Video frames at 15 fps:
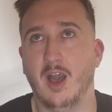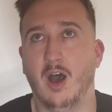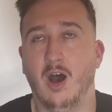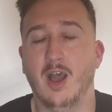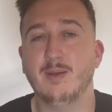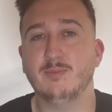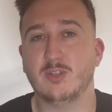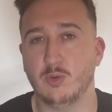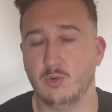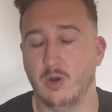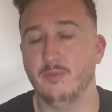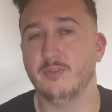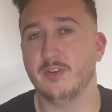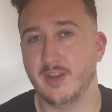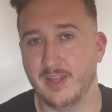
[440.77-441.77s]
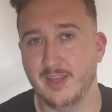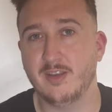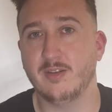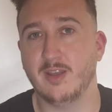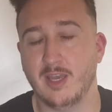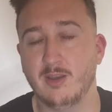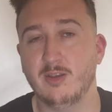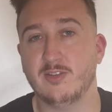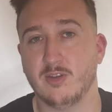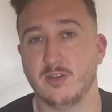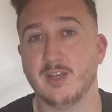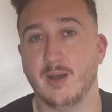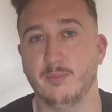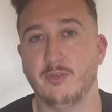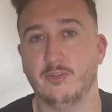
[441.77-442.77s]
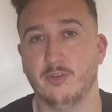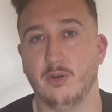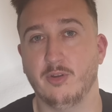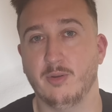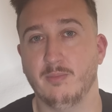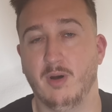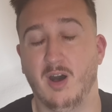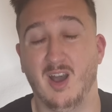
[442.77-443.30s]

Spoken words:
I'm still confident he's going to come to Tottenham.